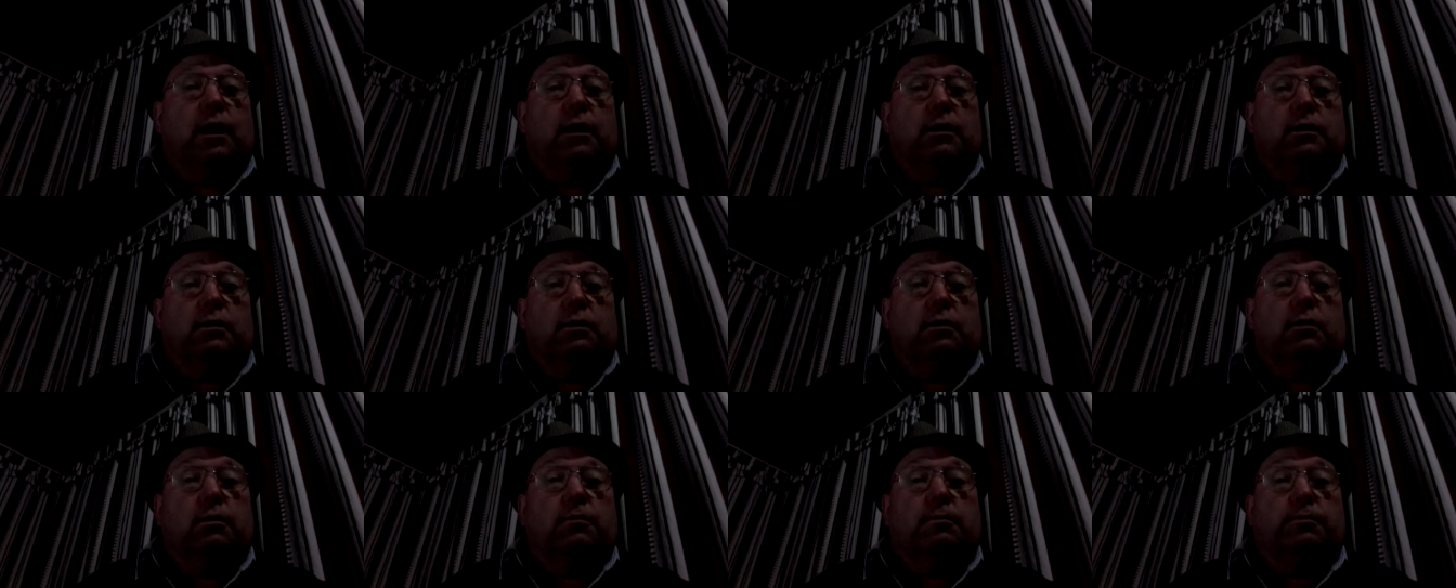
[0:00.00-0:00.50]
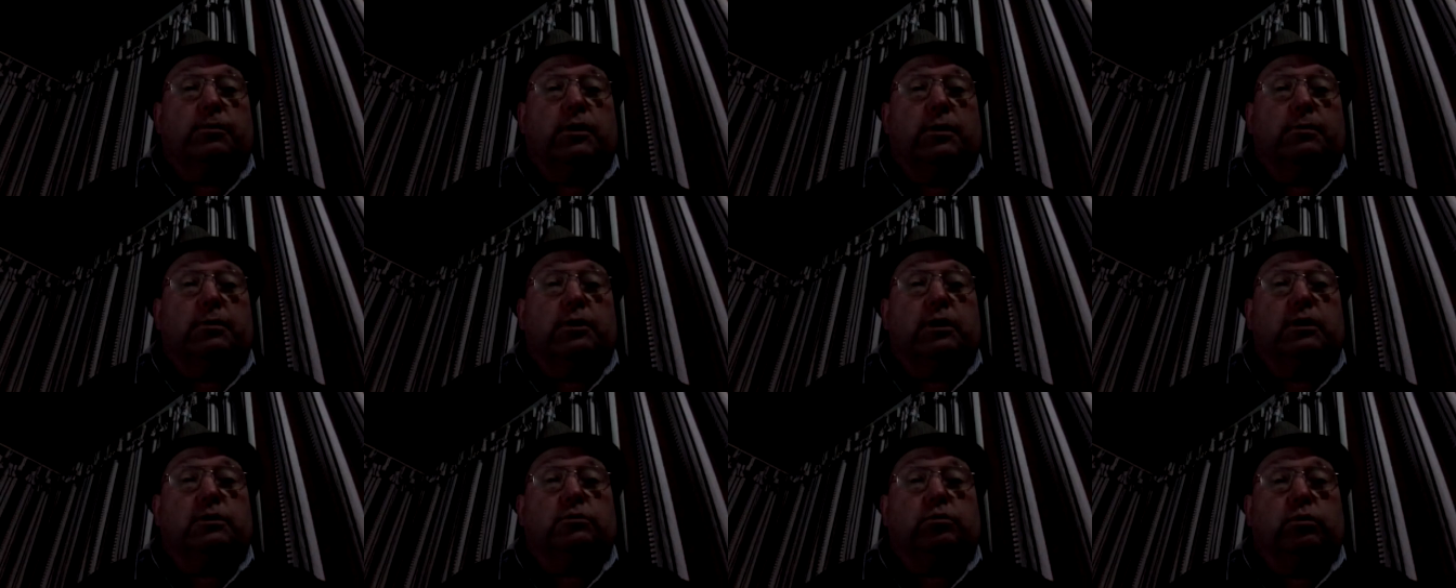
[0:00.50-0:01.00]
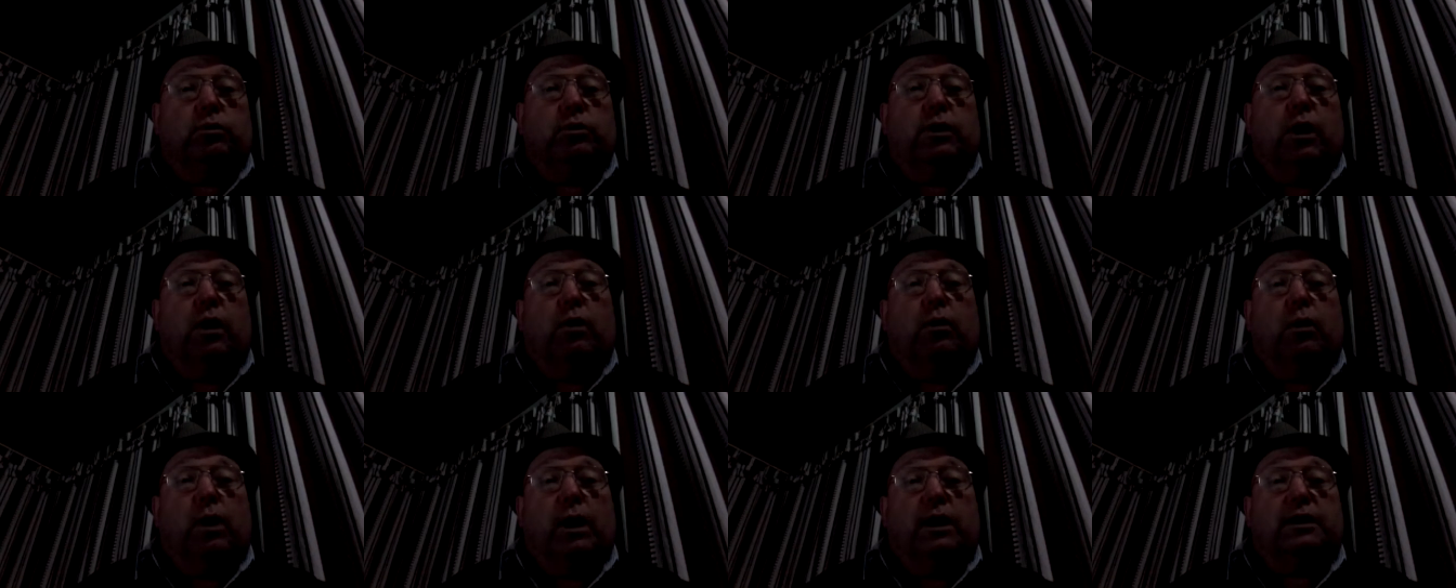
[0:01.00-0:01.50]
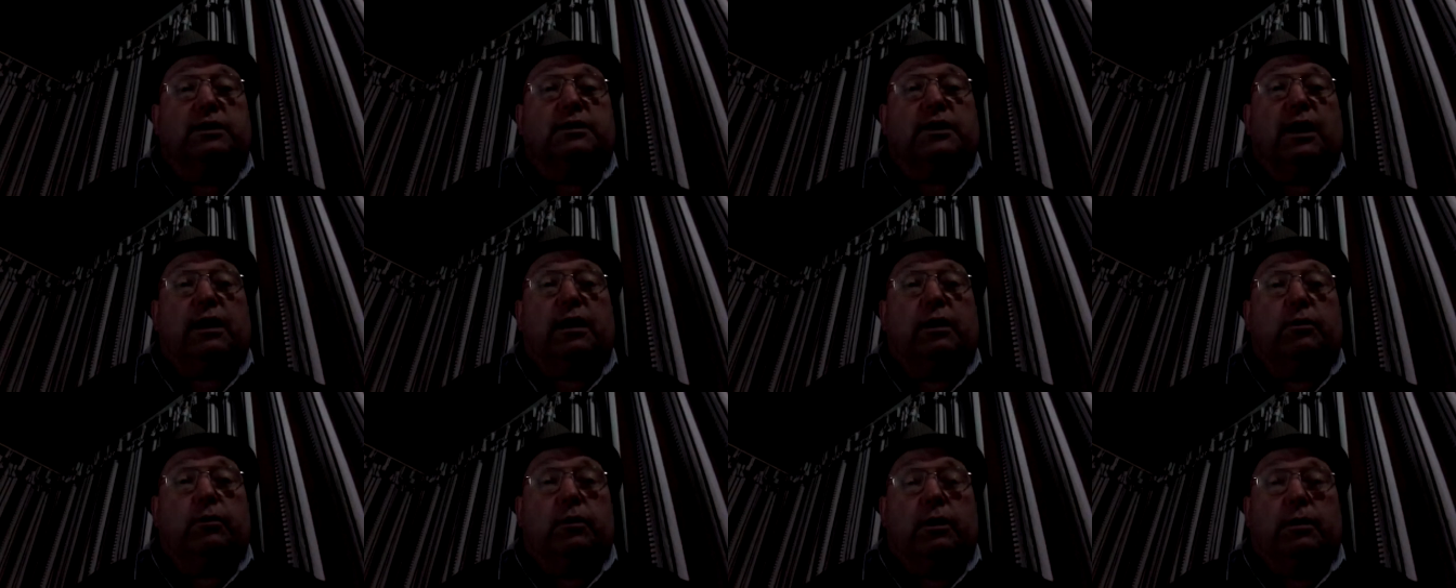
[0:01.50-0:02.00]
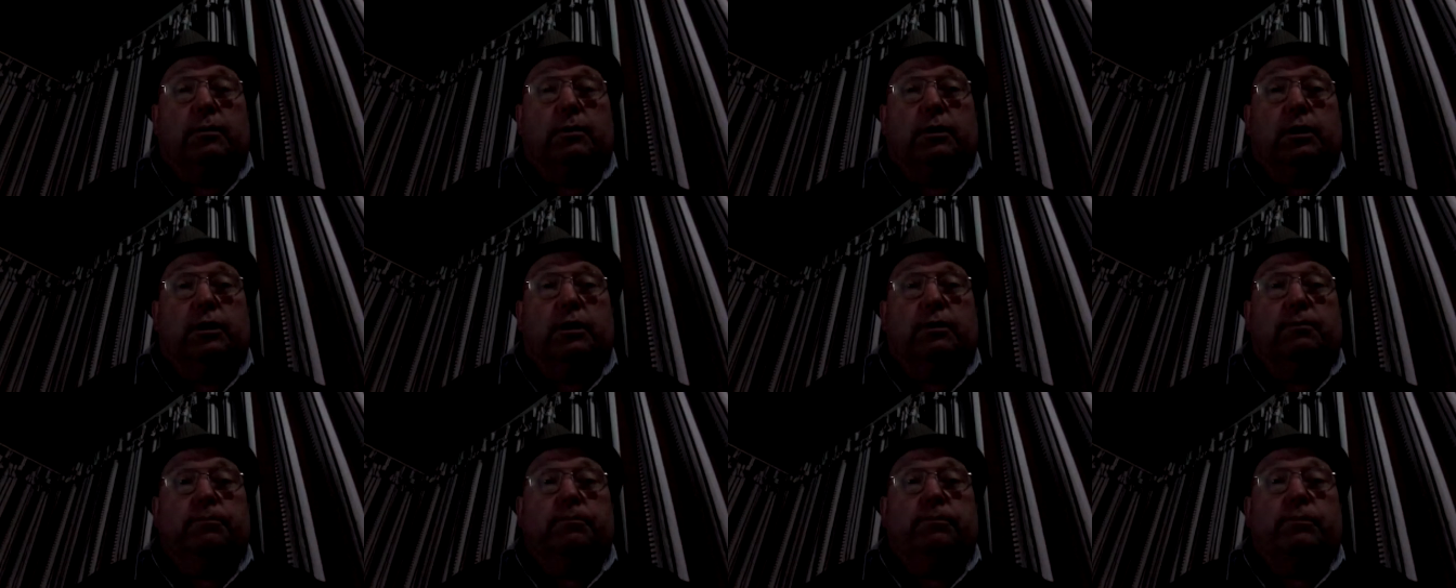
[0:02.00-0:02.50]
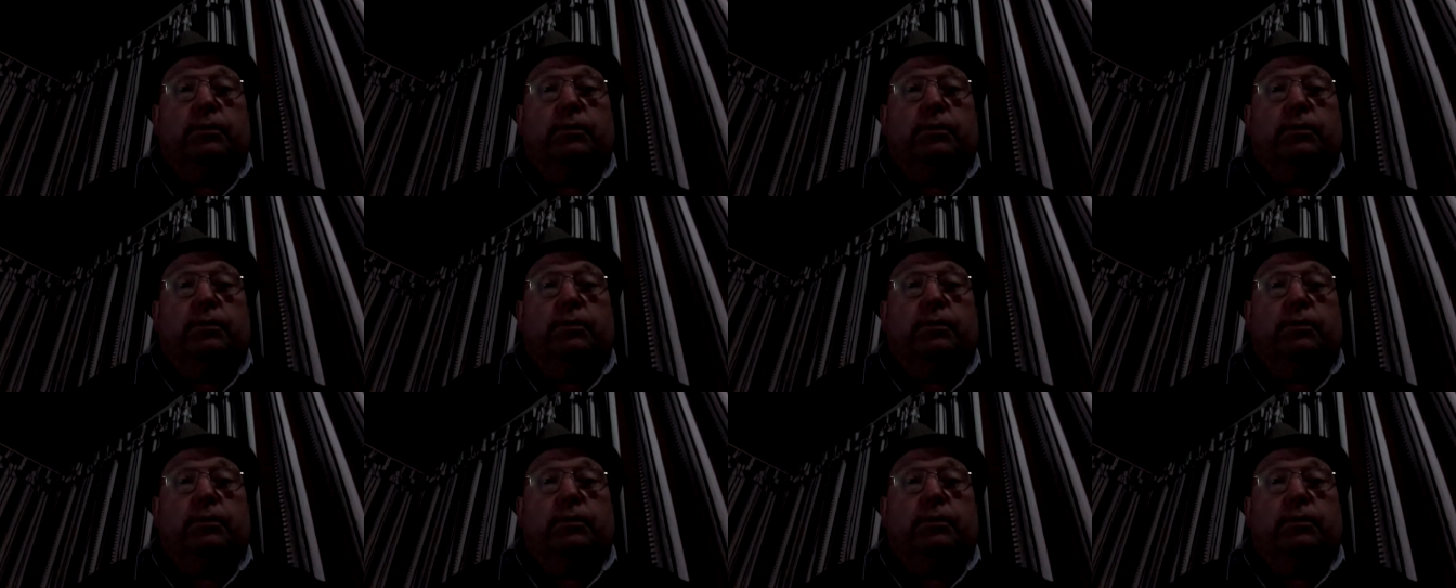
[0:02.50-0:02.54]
and the beast will know exactly where you be.